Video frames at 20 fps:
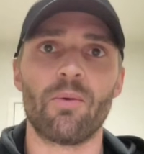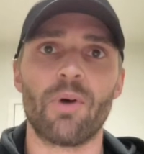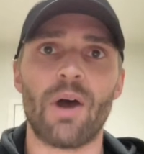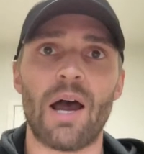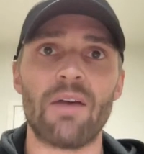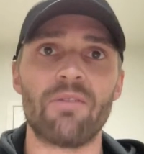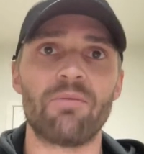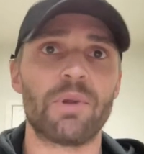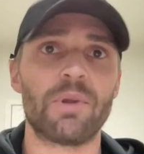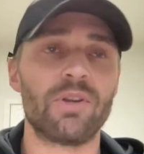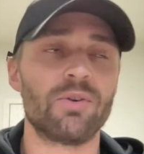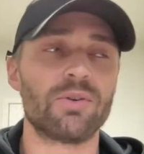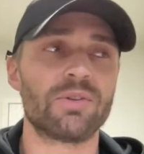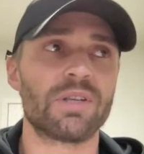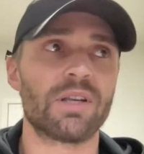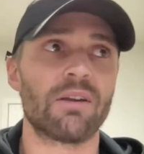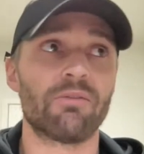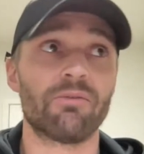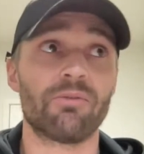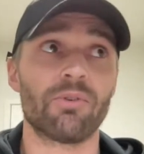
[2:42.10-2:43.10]
I've been
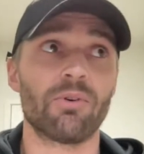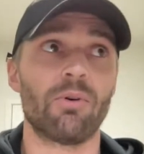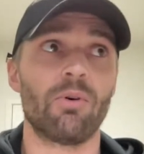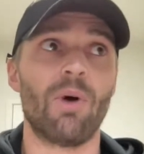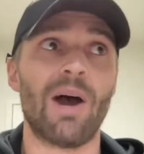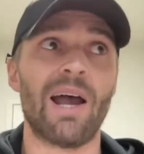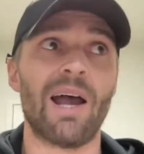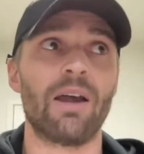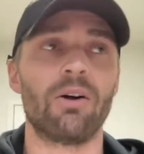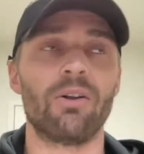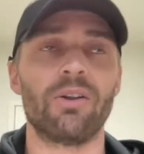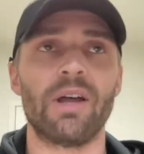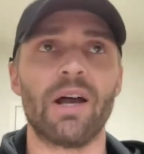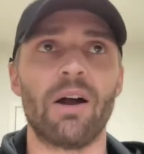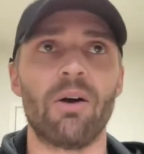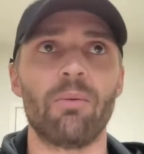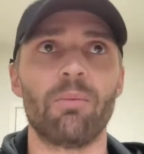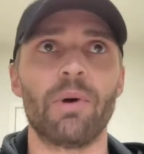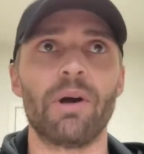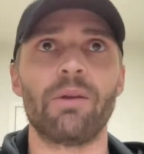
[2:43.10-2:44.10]
using it for a while
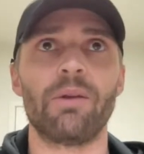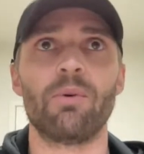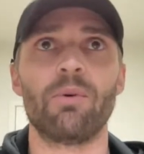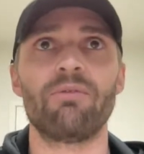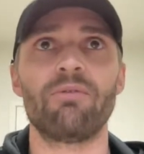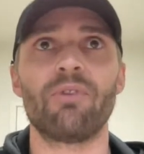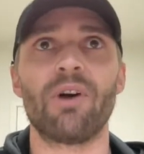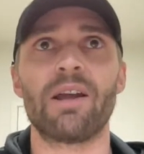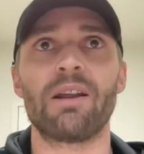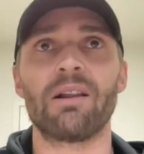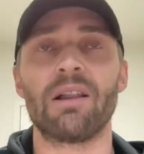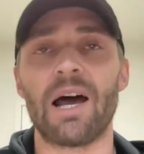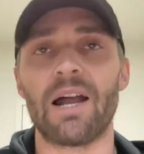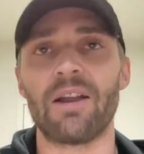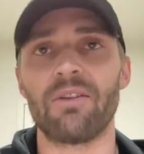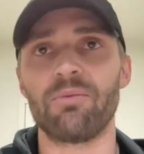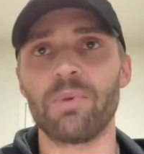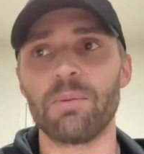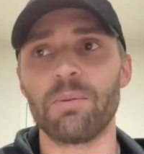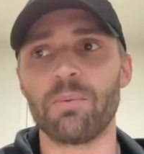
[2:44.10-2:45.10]
now, but we find a
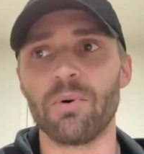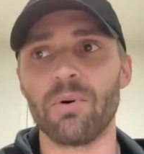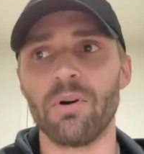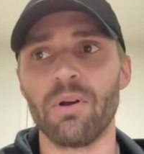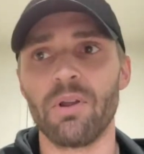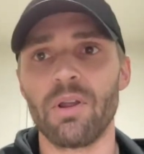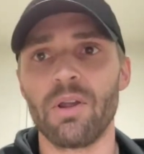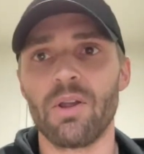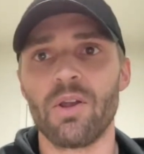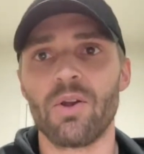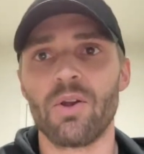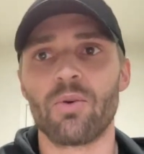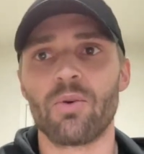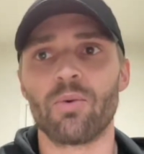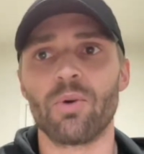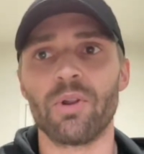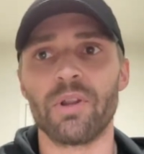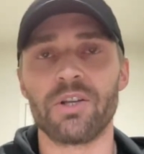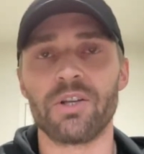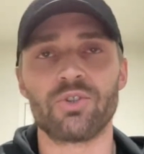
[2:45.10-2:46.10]
lot of people
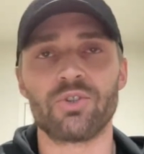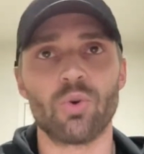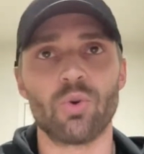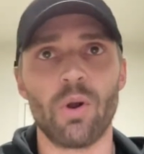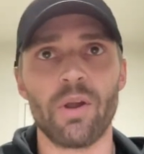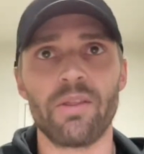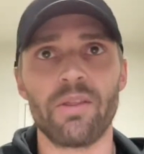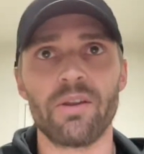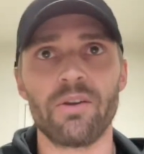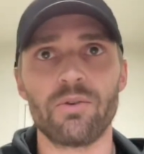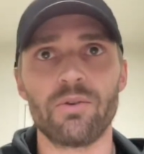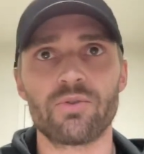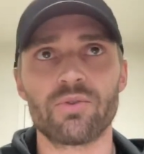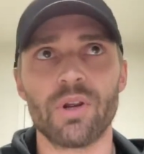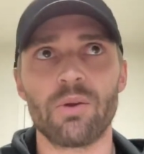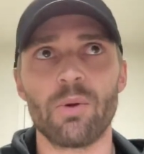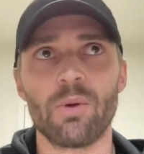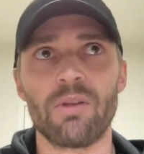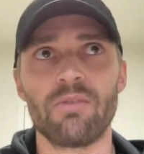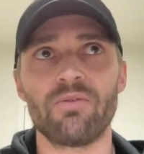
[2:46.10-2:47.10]
really enjoy the new
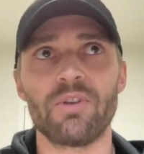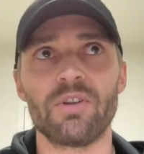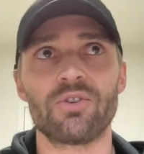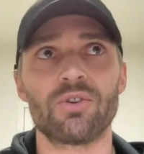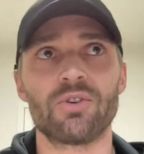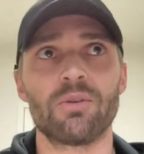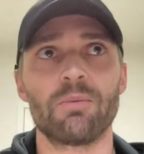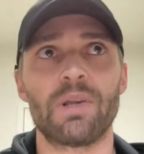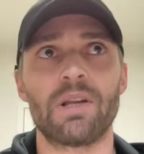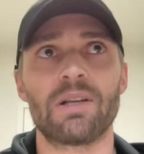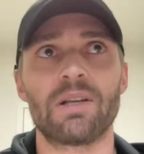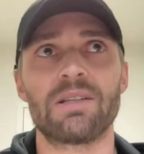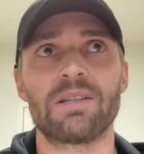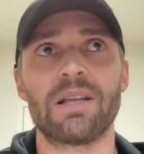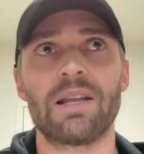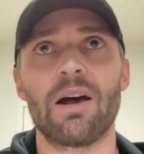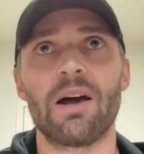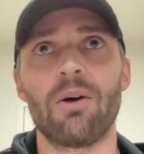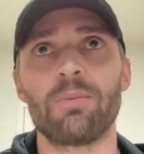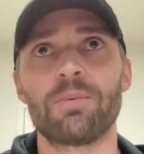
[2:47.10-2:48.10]
trend weight feature because
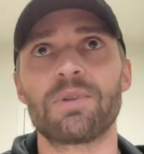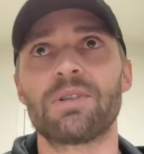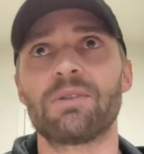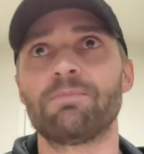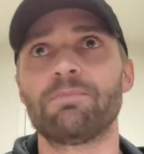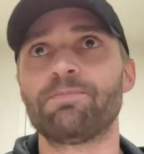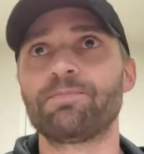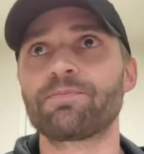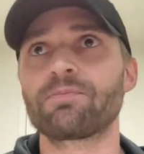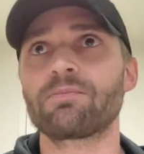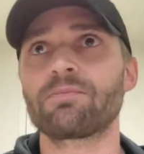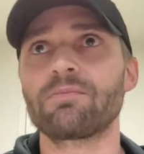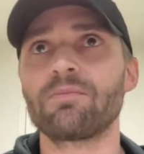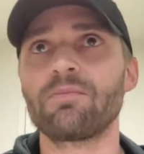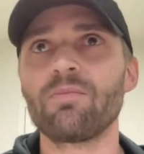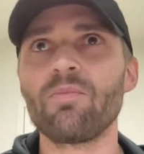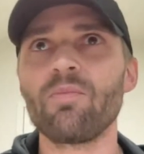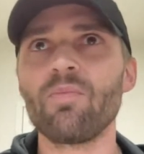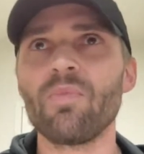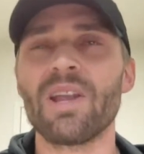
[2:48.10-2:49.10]
it helps
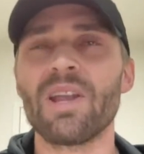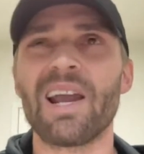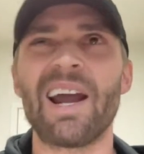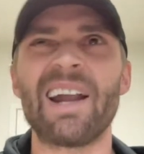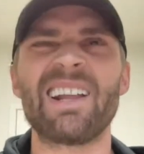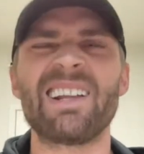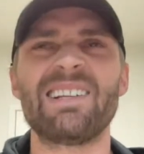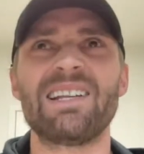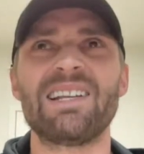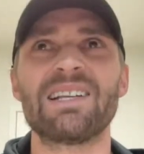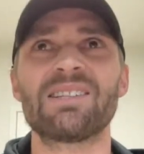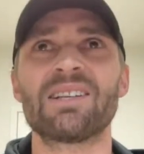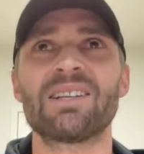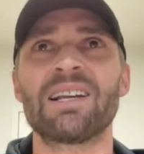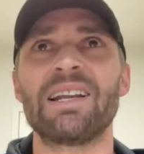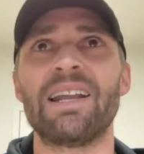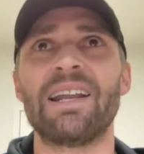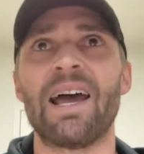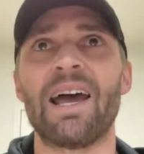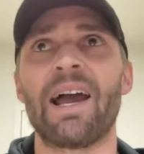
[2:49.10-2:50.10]
kind of
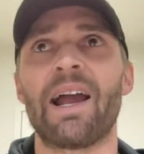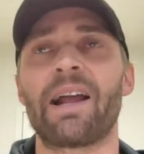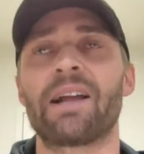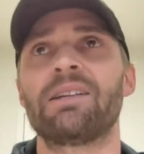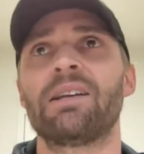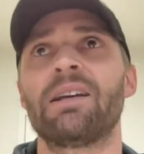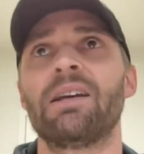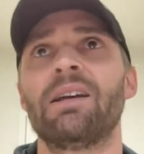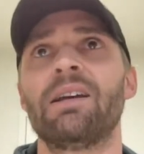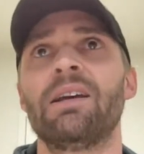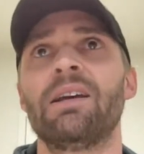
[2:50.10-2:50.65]
disconnect